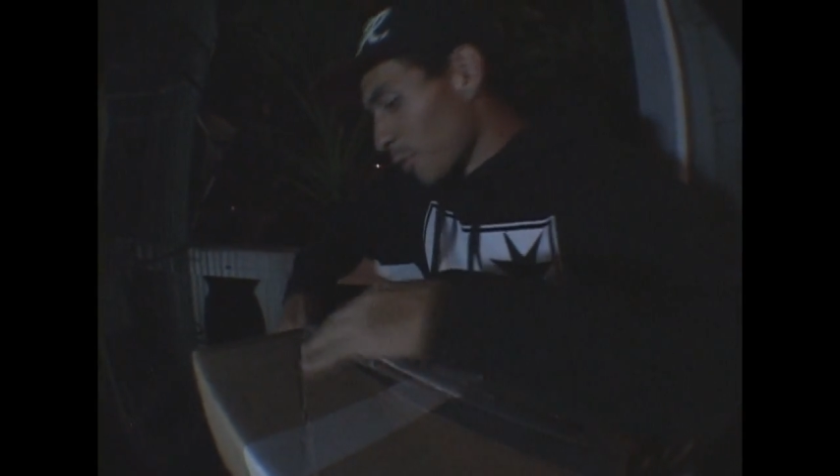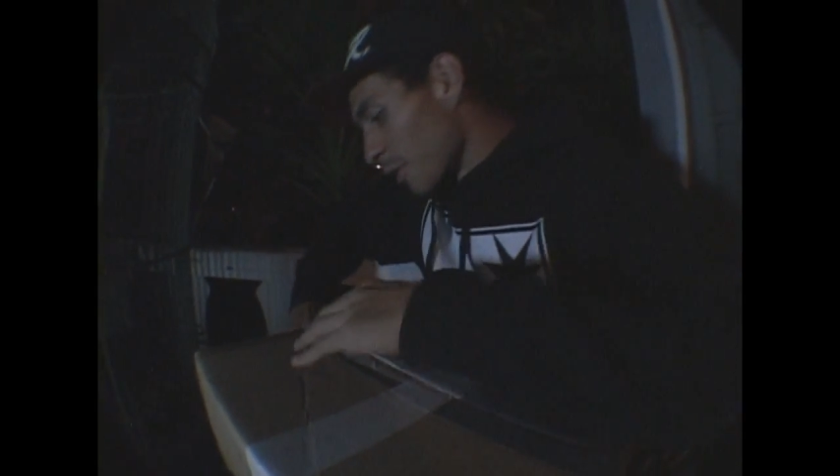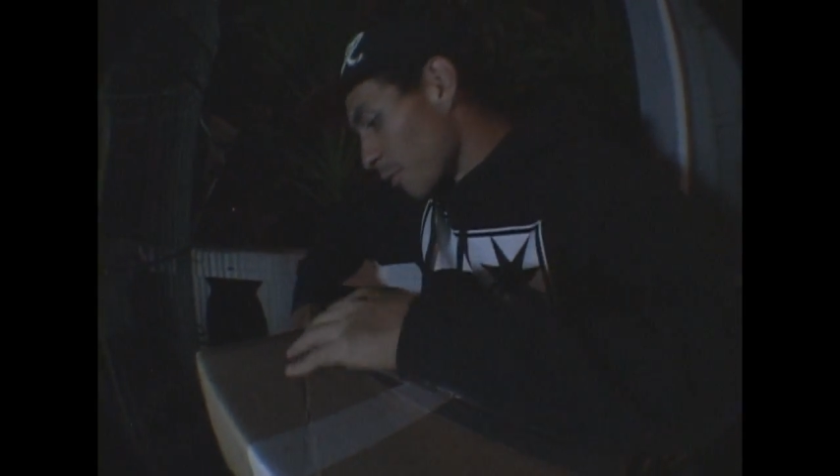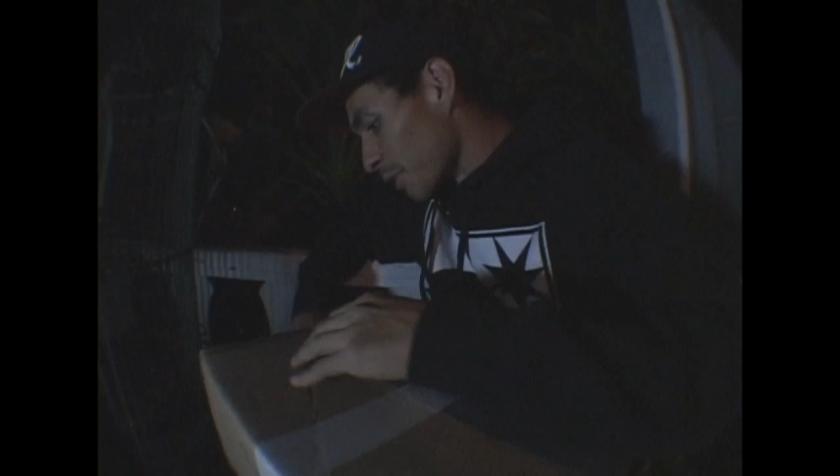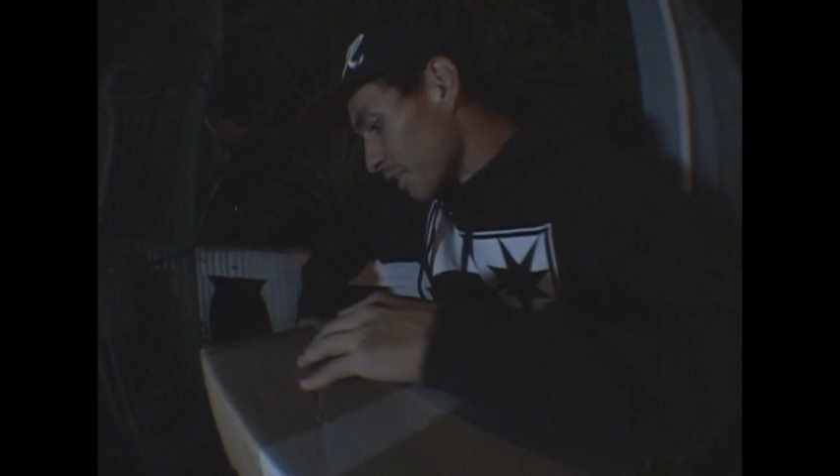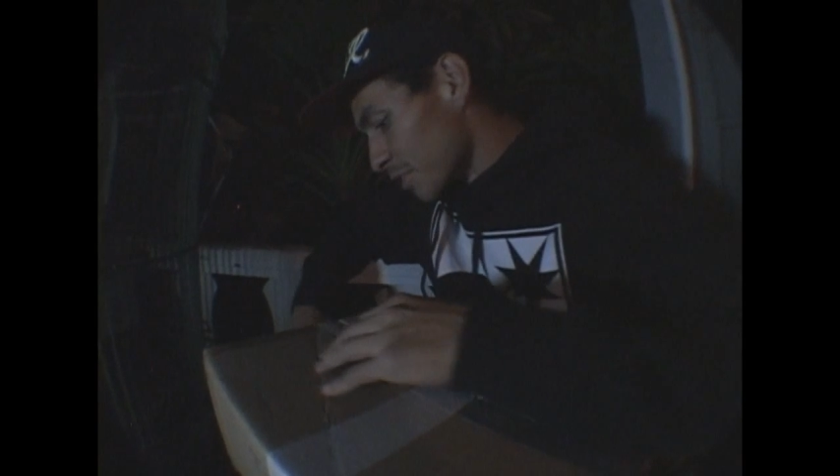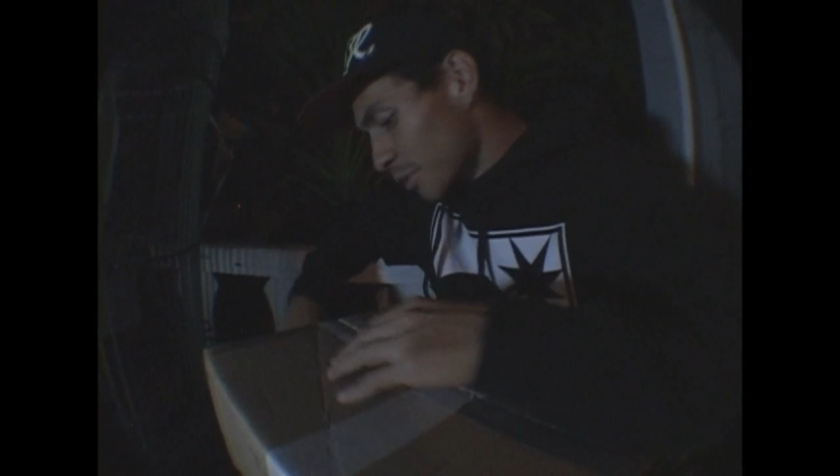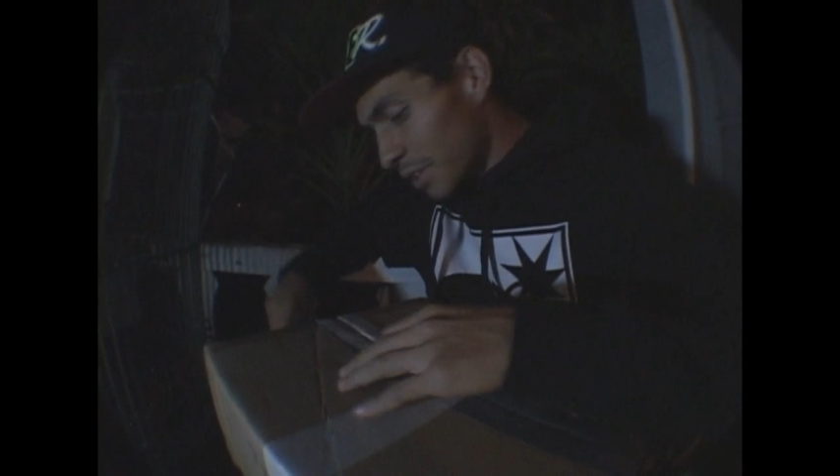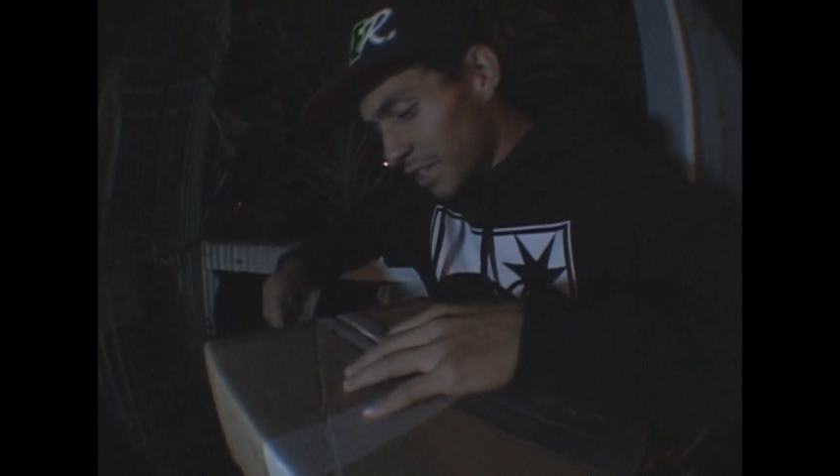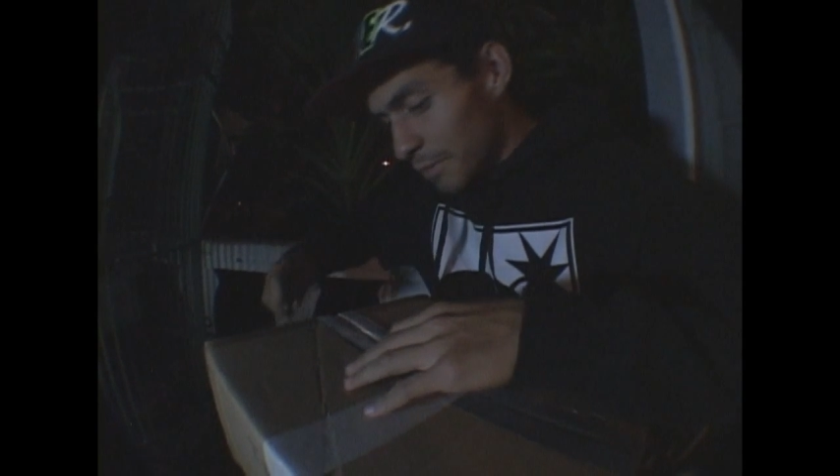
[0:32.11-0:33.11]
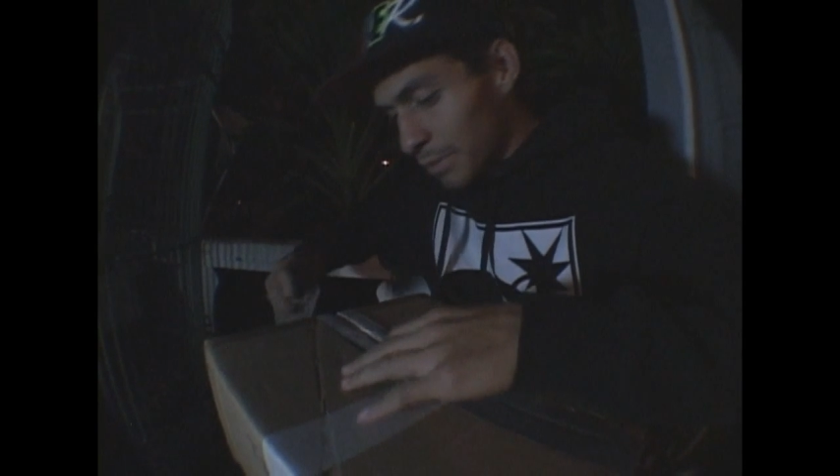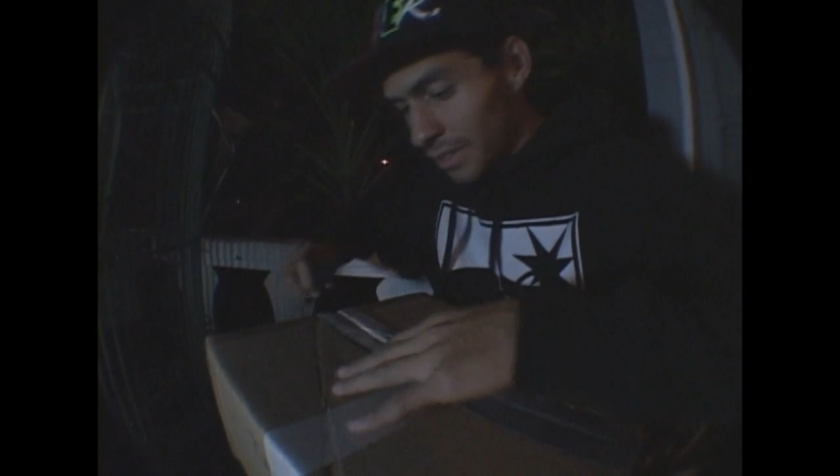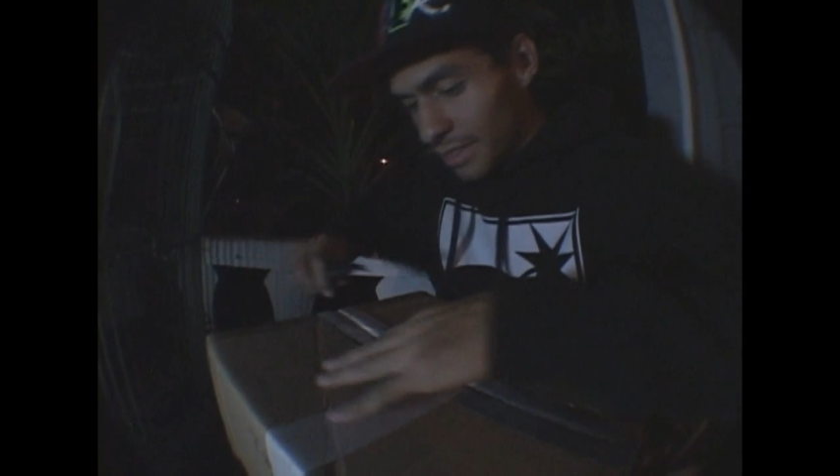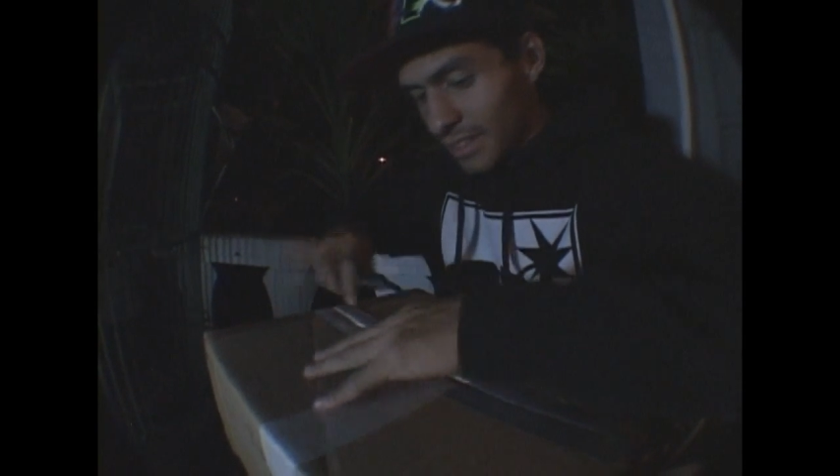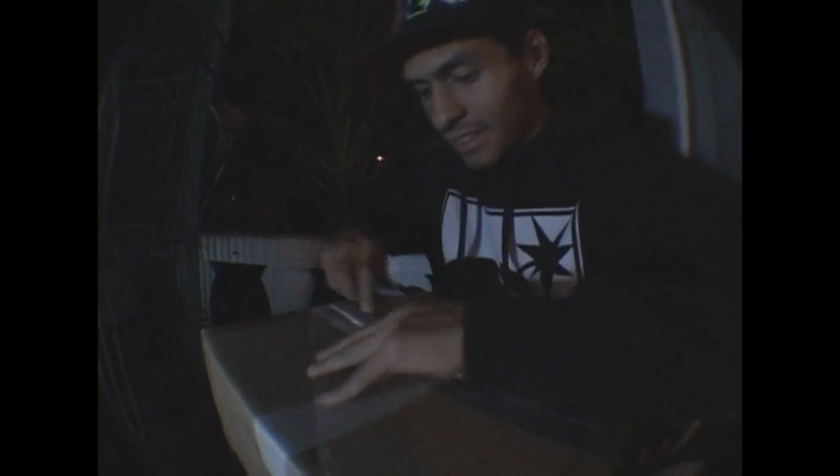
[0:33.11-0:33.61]
right way of doing it,
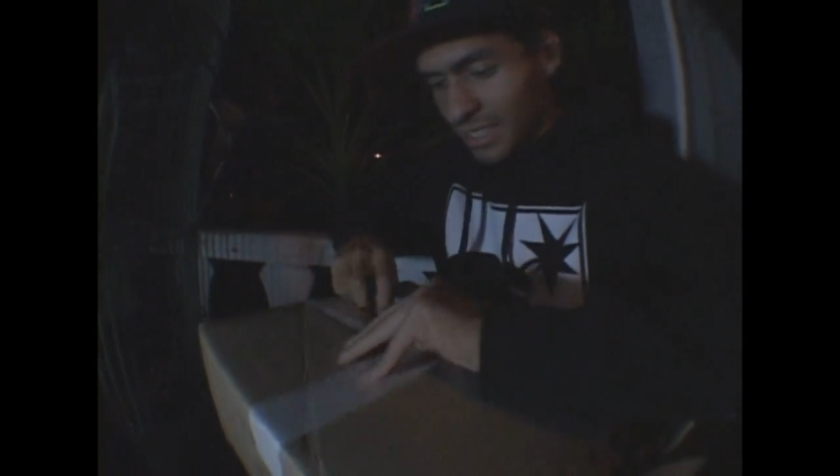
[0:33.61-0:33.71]
but